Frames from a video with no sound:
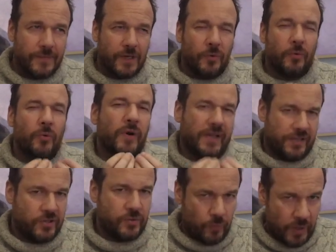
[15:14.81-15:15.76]

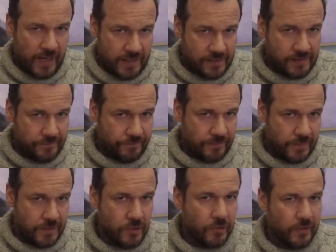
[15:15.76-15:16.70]
rich ways.
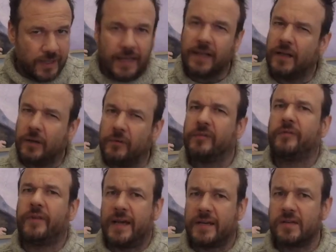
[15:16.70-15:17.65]
And you're going to get a little
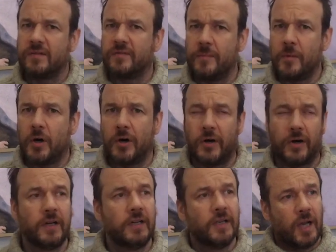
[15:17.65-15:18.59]
reflection from
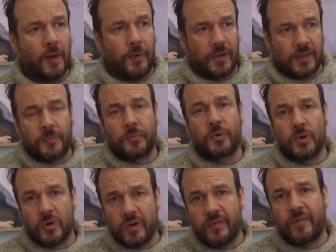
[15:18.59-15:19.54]
her about the
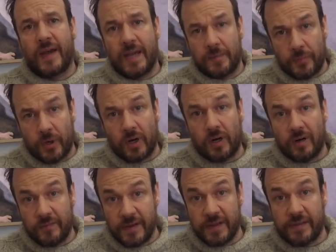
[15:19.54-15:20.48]
purifying power
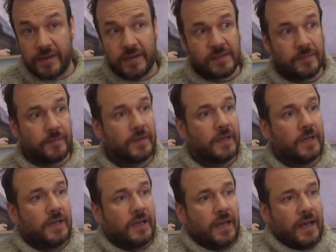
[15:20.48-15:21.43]
of atheism.
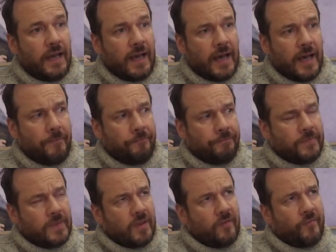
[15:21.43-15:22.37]

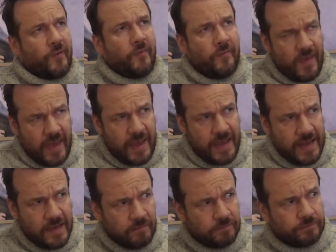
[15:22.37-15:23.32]
For Vey,